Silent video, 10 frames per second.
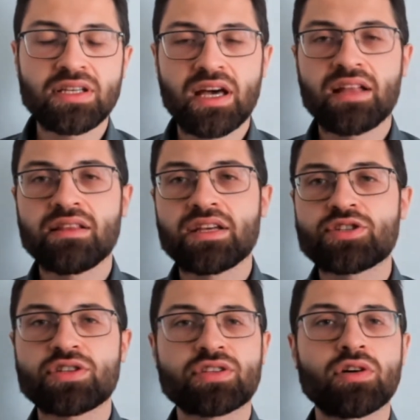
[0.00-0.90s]
and let's
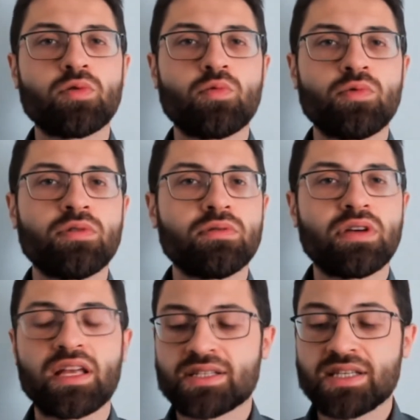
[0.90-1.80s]
just go
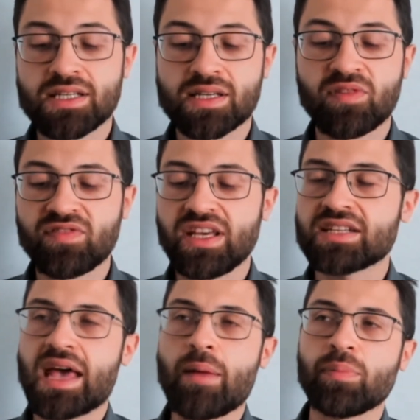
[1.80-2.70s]
and see some of the
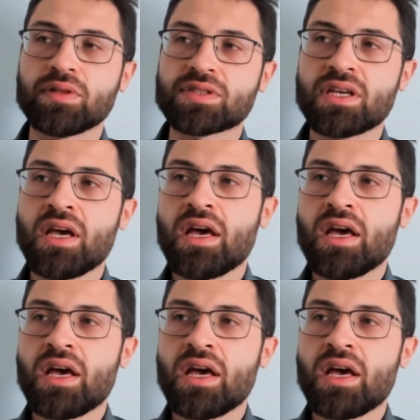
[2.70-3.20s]
examples.